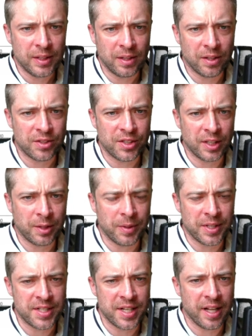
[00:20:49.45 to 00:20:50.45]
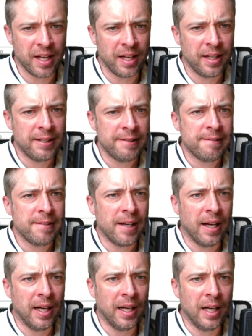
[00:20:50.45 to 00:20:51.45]
Lots of liquidity there.
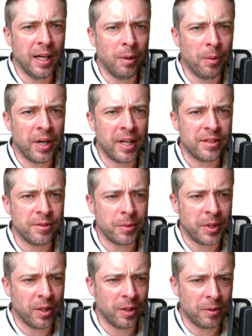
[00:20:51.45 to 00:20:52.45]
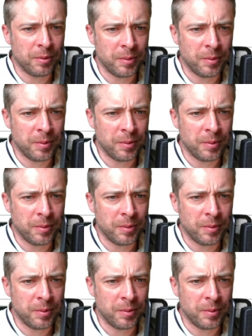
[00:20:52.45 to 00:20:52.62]
What else have we got?